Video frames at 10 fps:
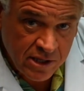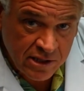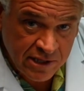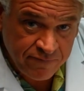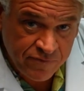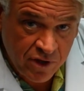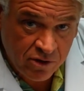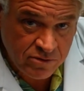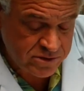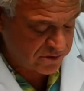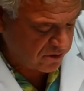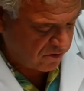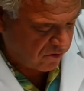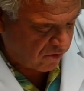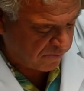lymph nodes
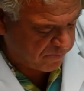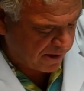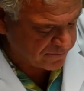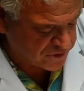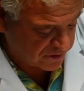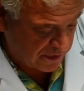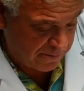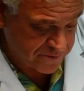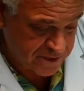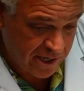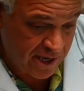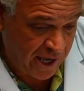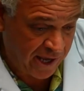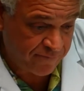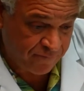or bumps or lumps.
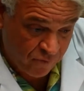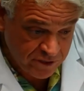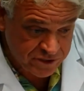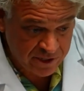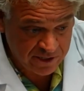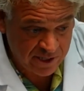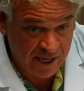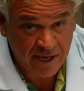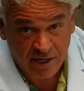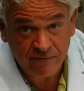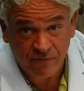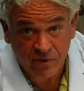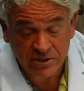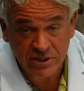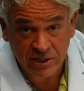And fortunately and
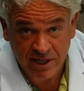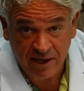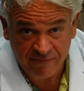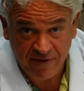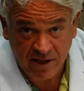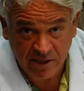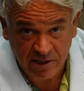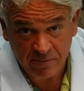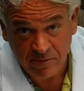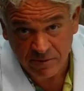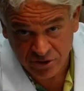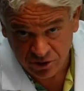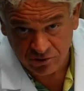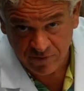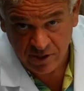unfortunately, I found them in
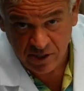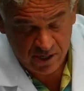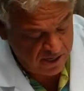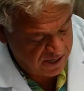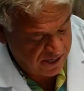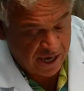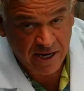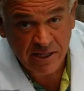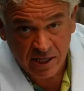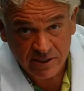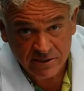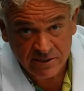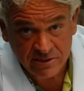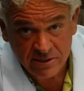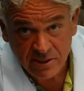children and adults,